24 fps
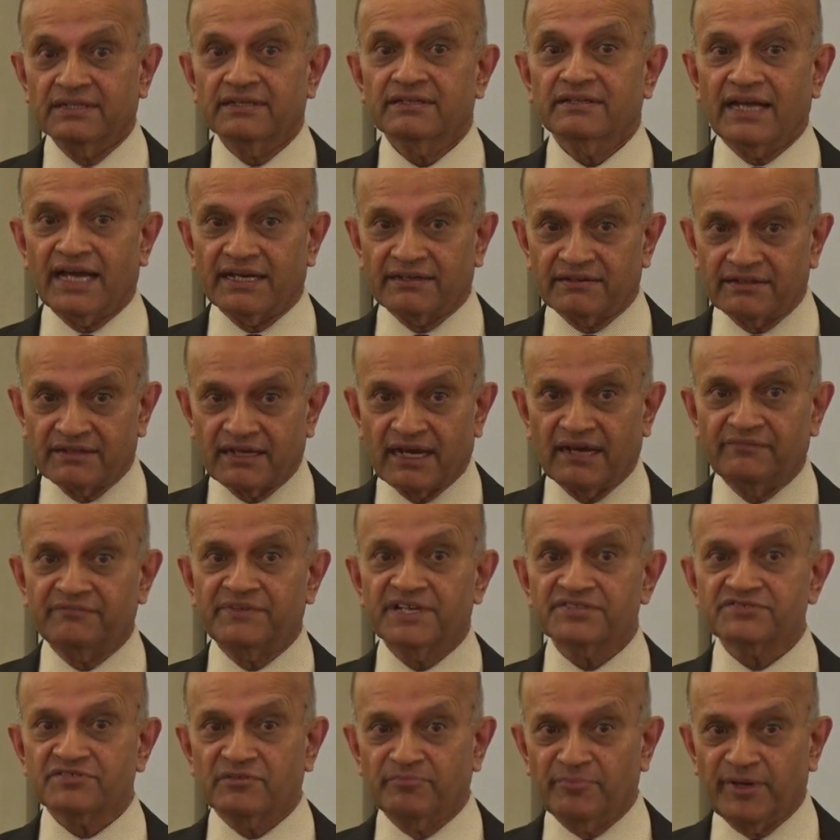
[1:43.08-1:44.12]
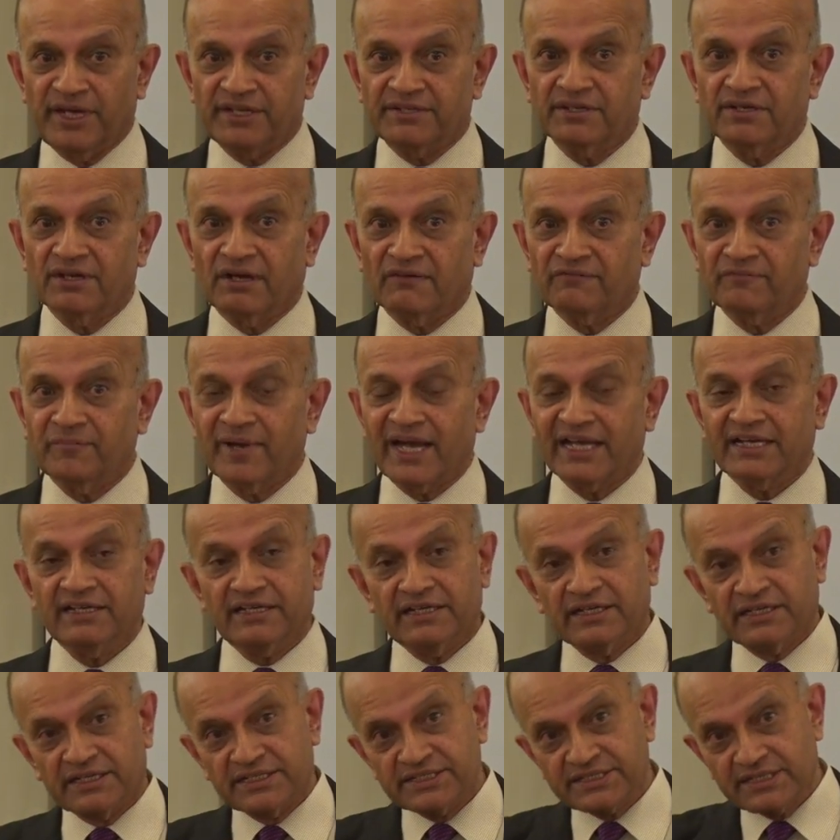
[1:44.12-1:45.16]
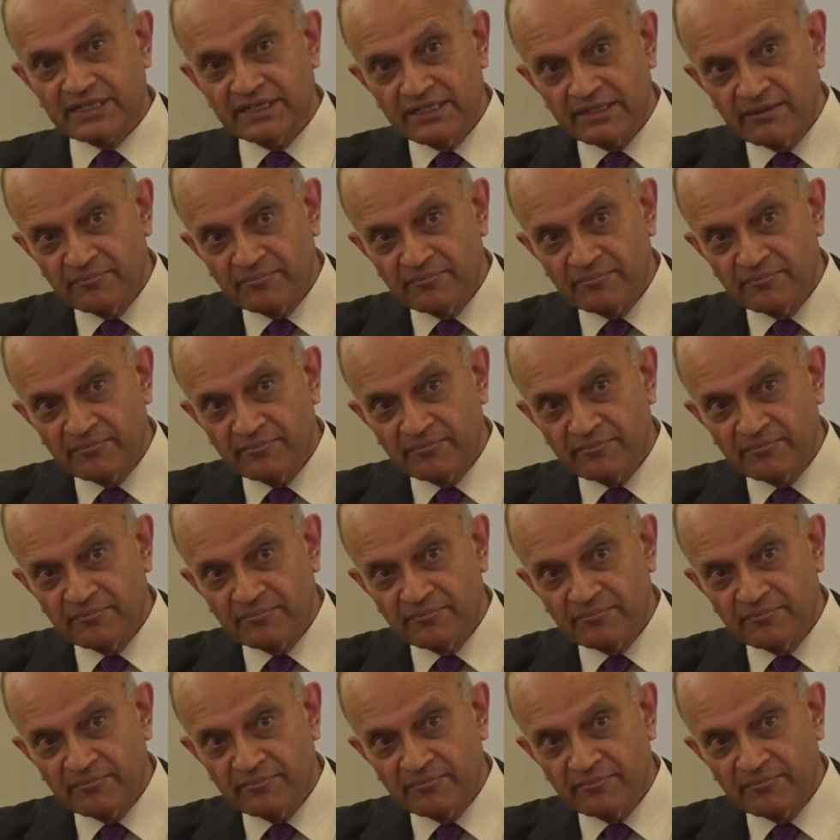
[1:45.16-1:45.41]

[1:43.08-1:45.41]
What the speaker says: that I've just repeated of bankers,